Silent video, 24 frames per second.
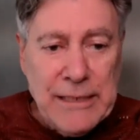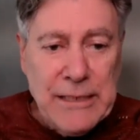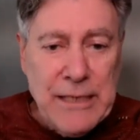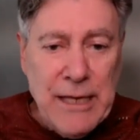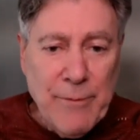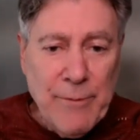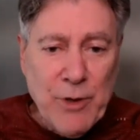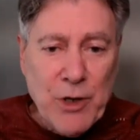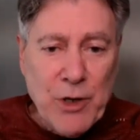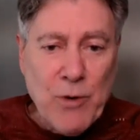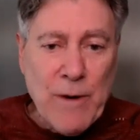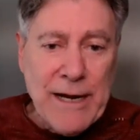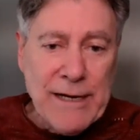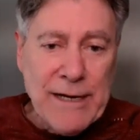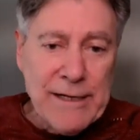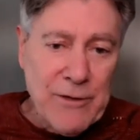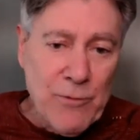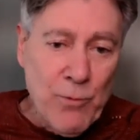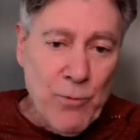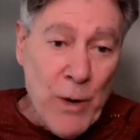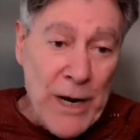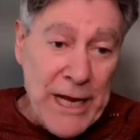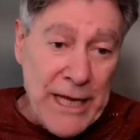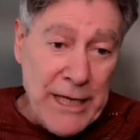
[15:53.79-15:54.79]
a
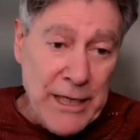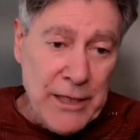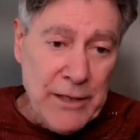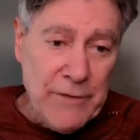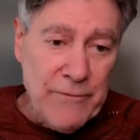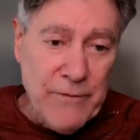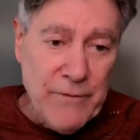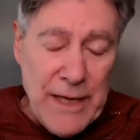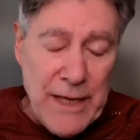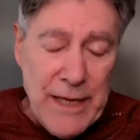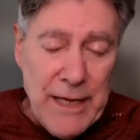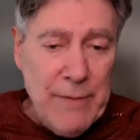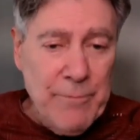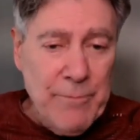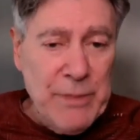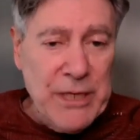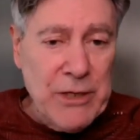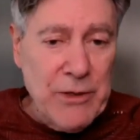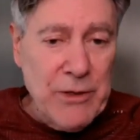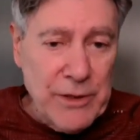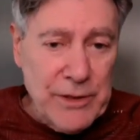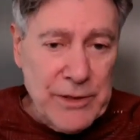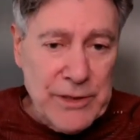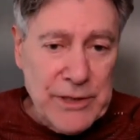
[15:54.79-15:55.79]
Democratic wave
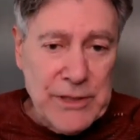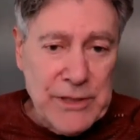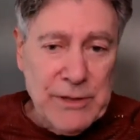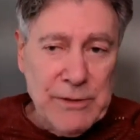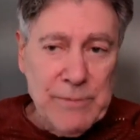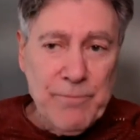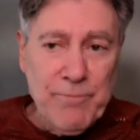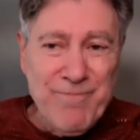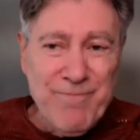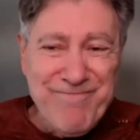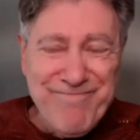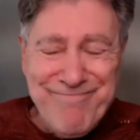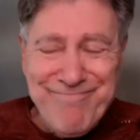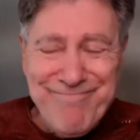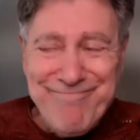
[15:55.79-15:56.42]
because